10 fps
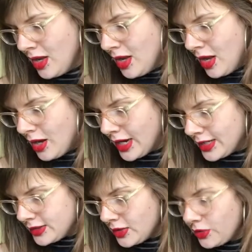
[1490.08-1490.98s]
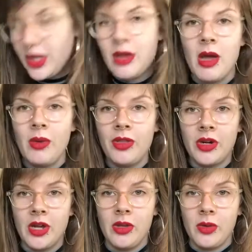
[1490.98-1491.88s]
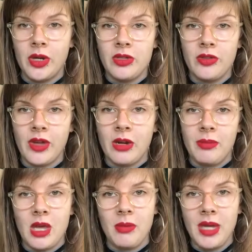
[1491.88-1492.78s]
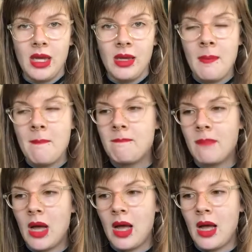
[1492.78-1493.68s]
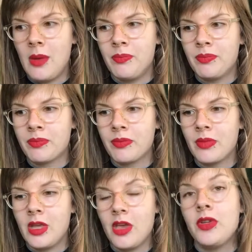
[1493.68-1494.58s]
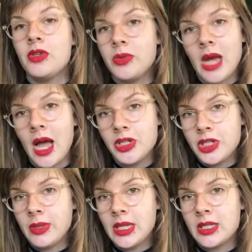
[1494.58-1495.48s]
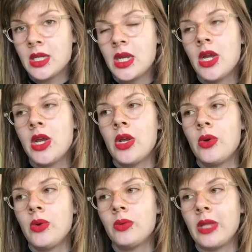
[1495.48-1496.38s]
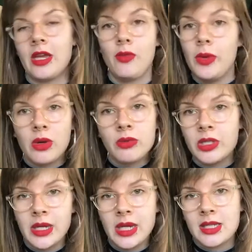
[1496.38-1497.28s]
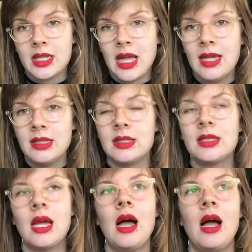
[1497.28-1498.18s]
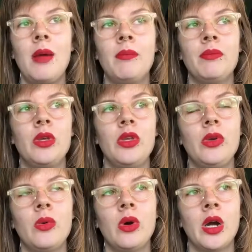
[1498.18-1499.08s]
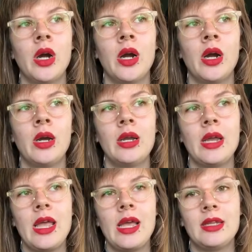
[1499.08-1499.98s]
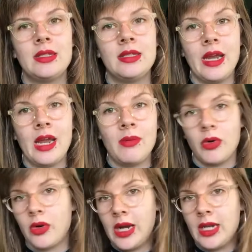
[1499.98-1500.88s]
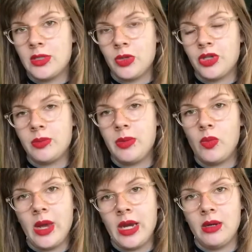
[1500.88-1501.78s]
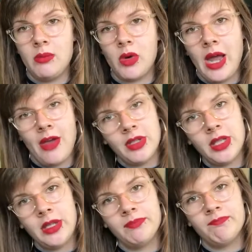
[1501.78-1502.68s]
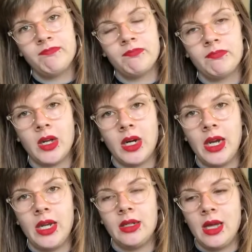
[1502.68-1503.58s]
all right. So think about whether or not you want to do the final PLP. If you do not do it, like if we don't do it as a class, your exam grades will just be weighted more heavily. All right.